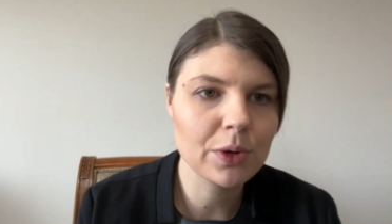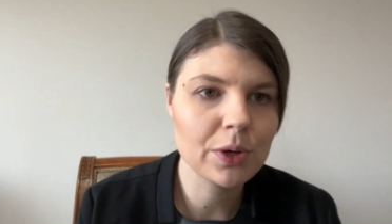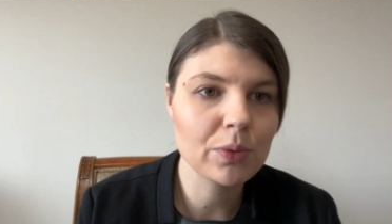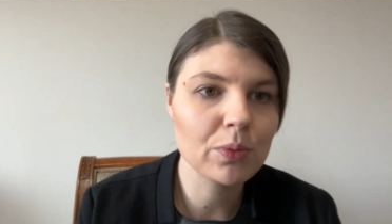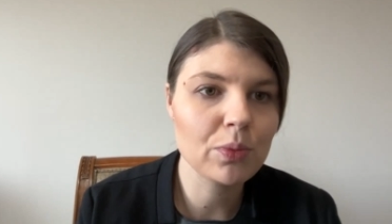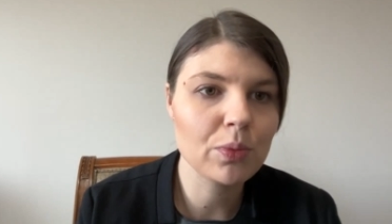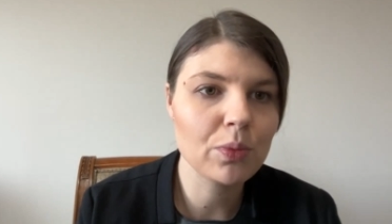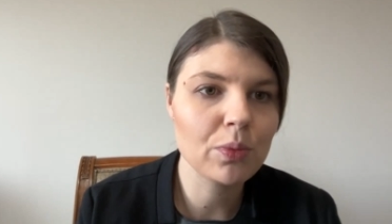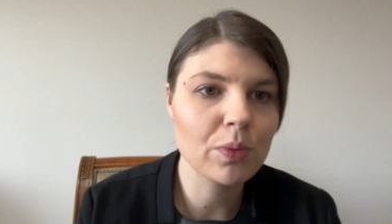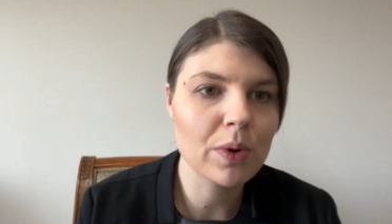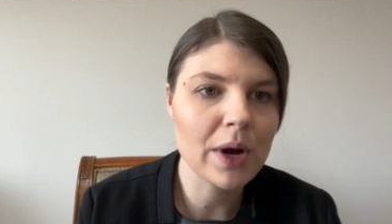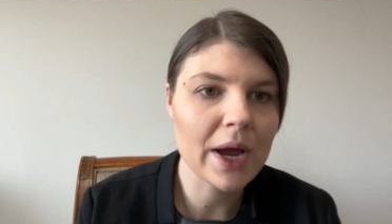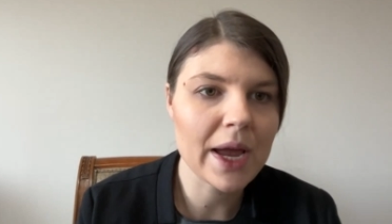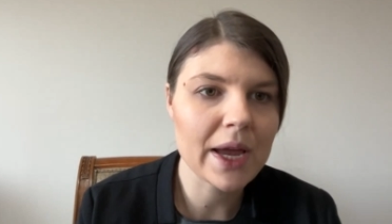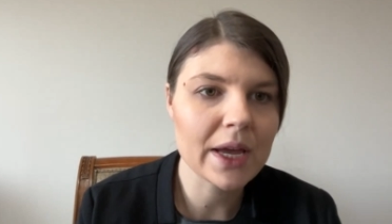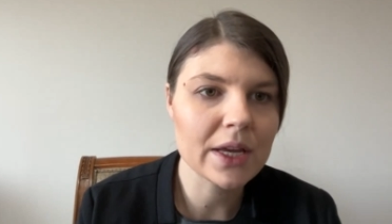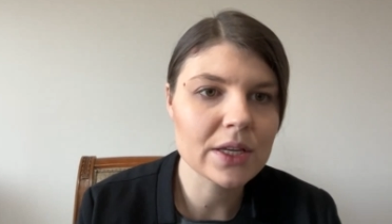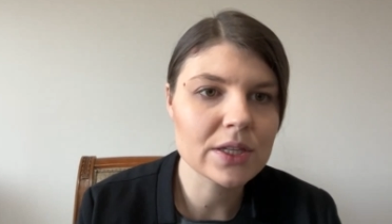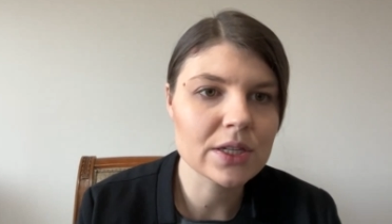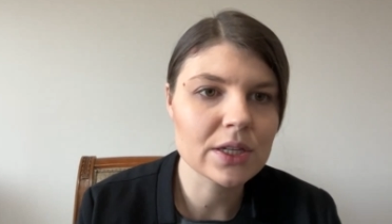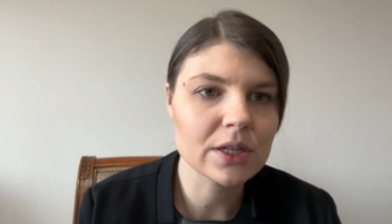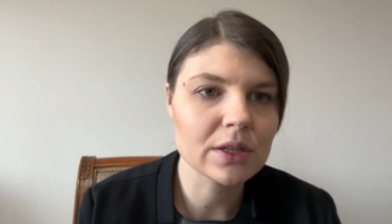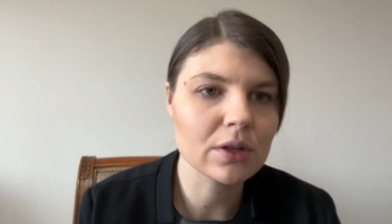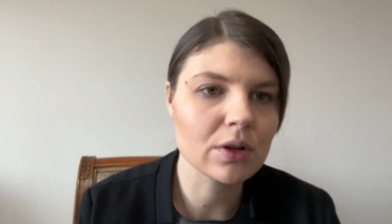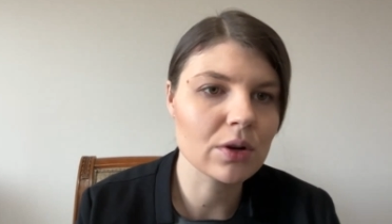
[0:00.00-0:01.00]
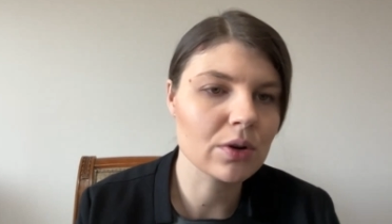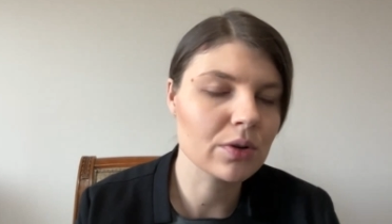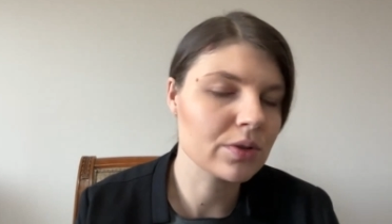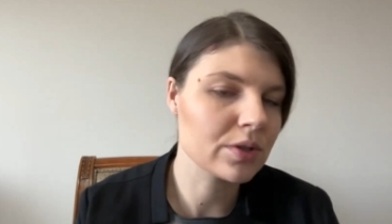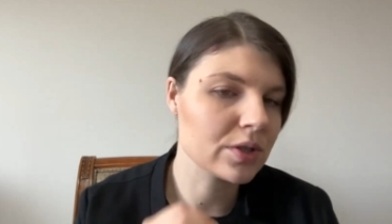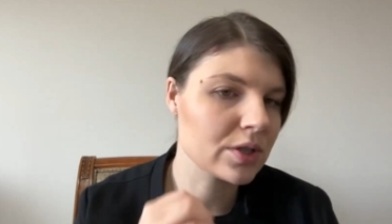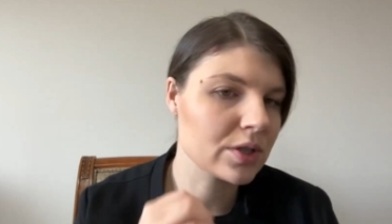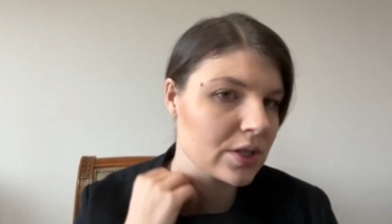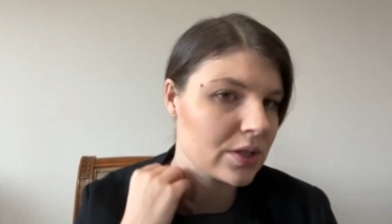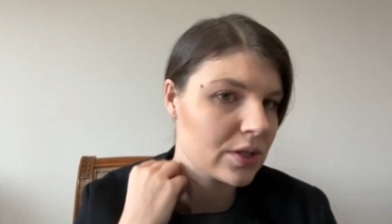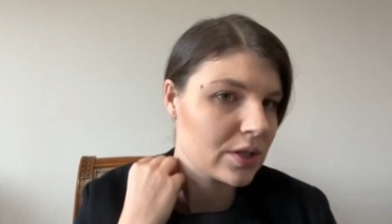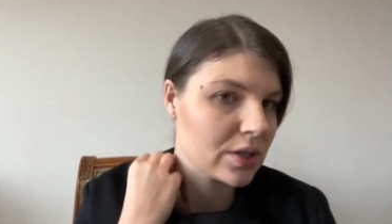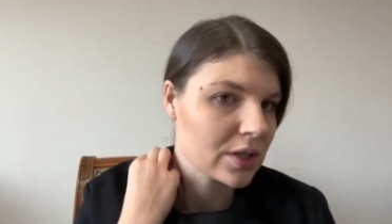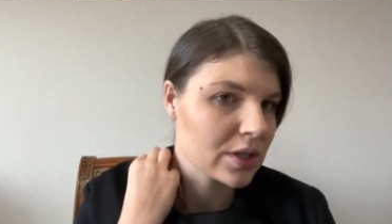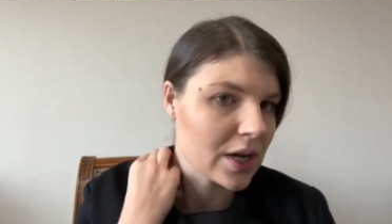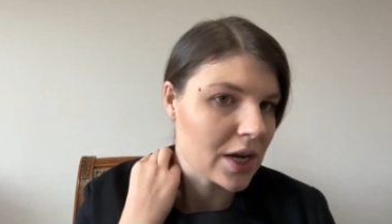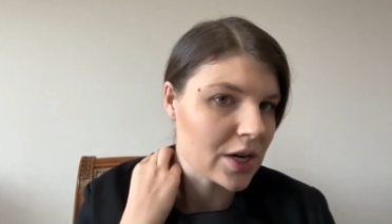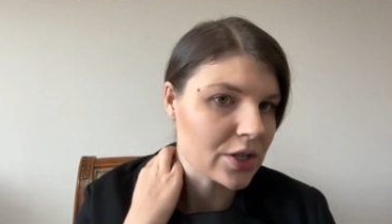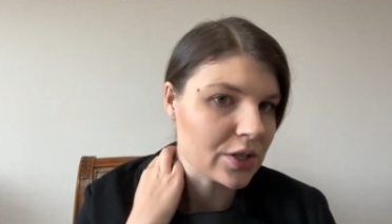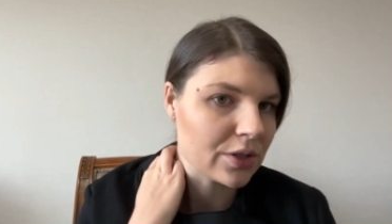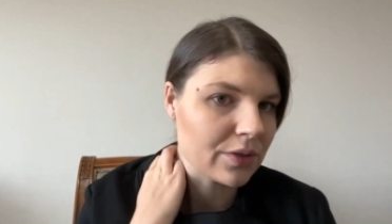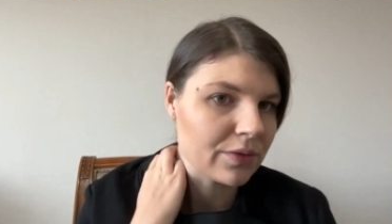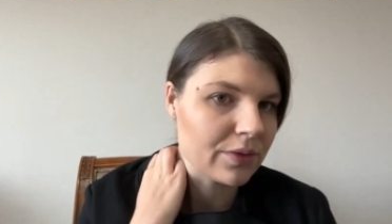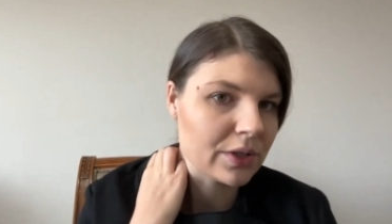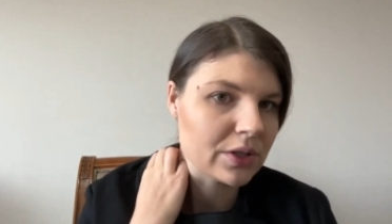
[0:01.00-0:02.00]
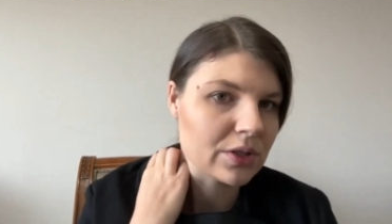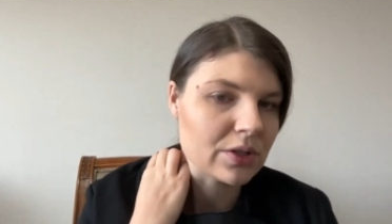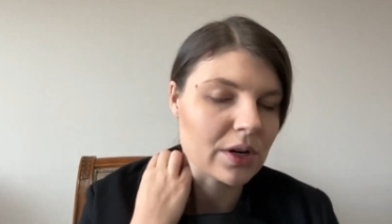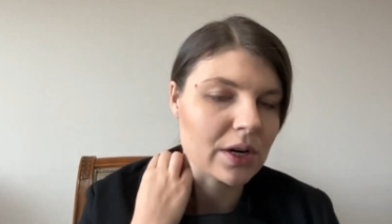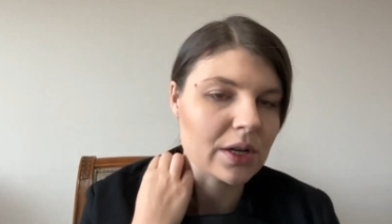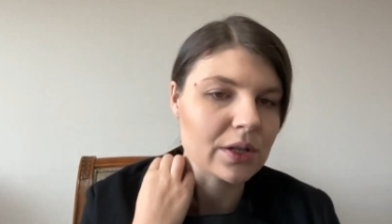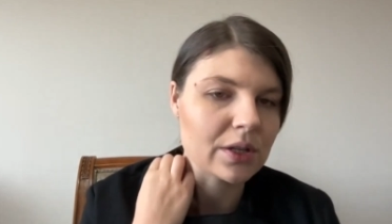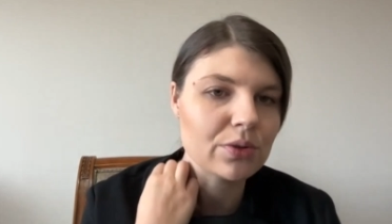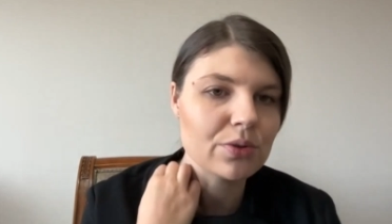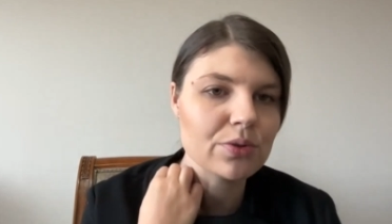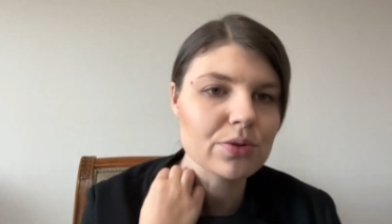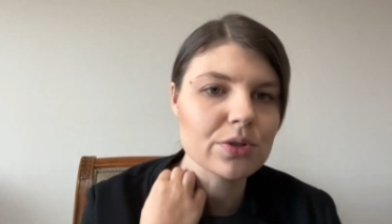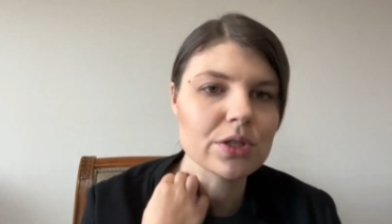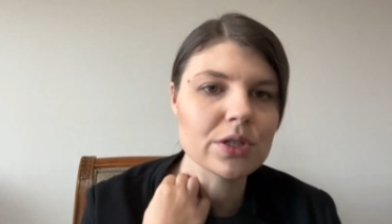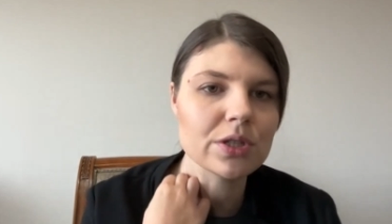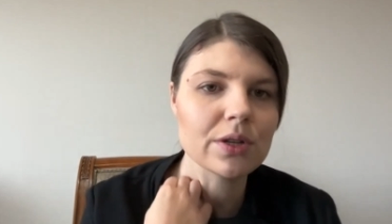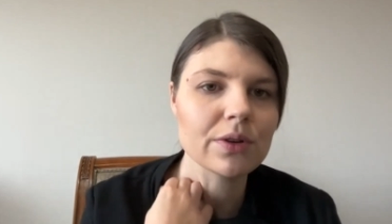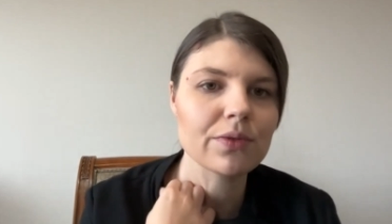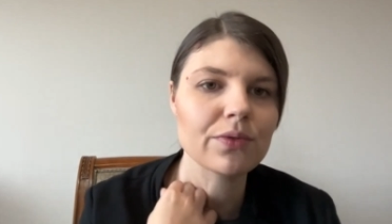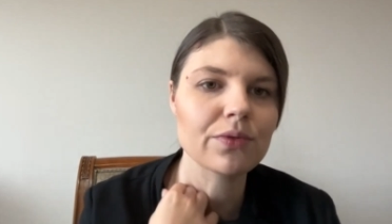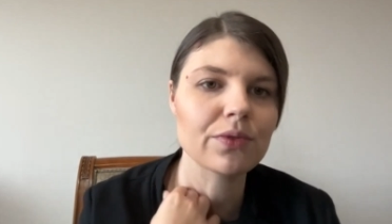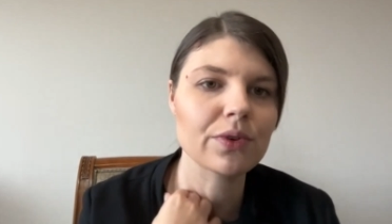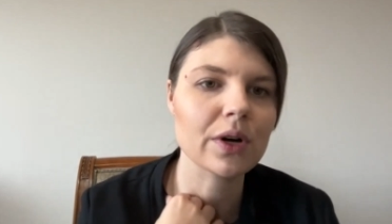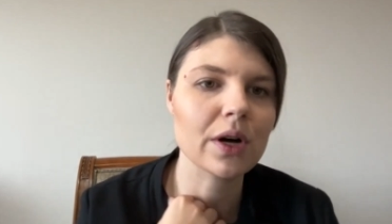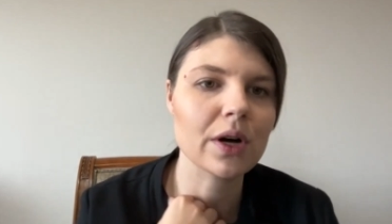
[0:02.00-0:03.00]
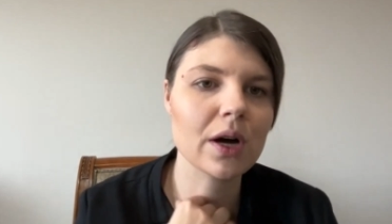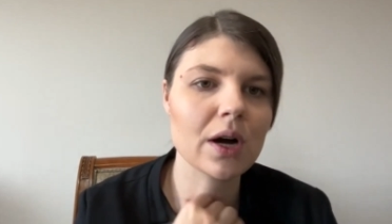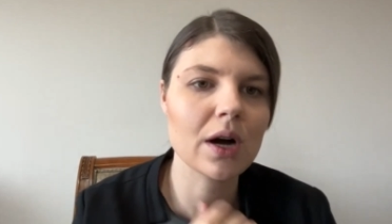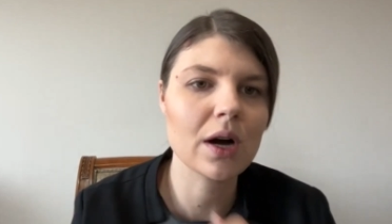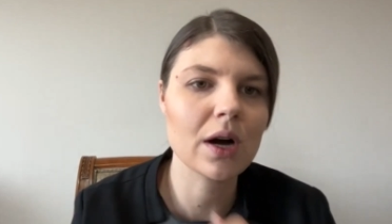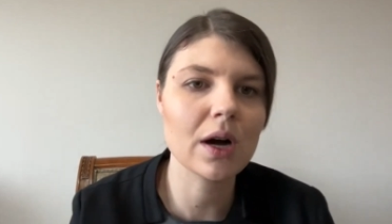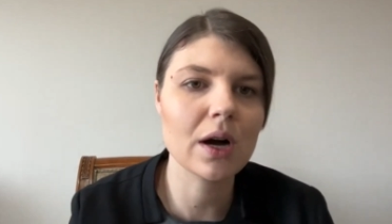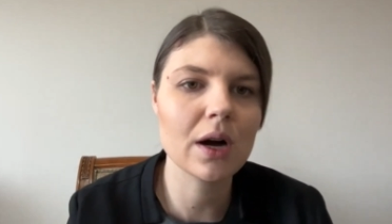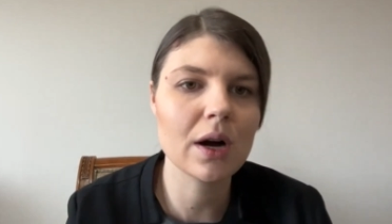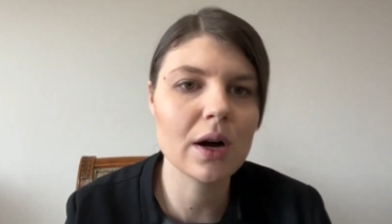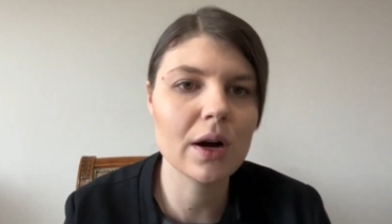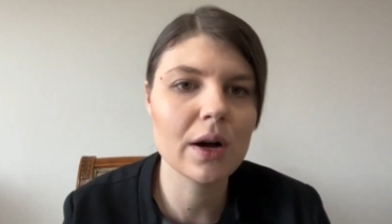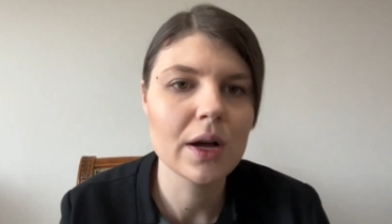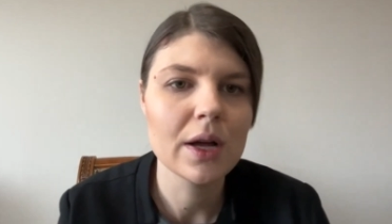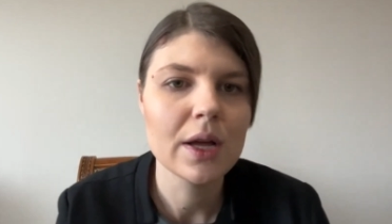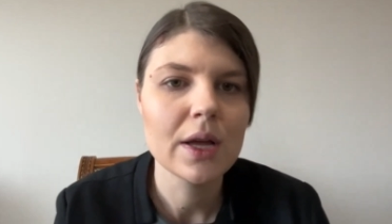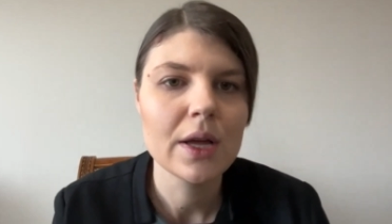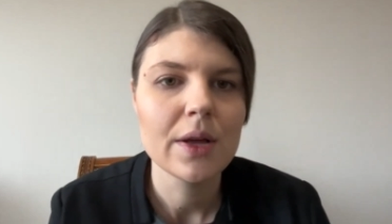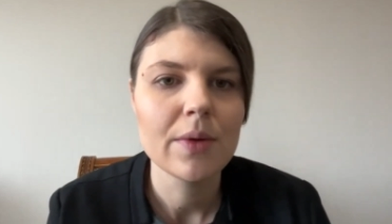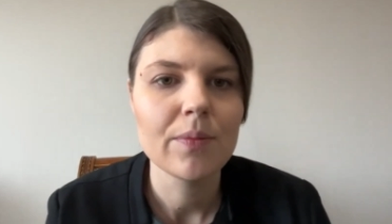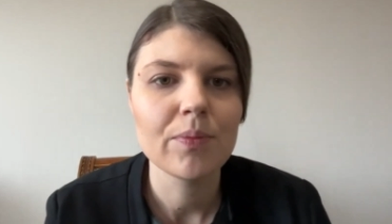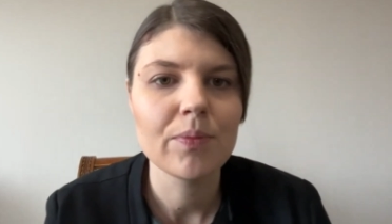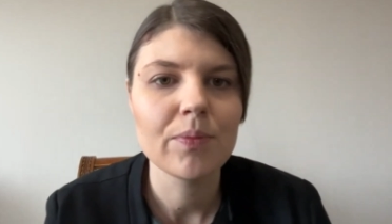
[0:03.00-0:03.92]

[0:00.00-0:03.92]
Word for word: we waiting on this discussion Viktor Andrew Belorusiev.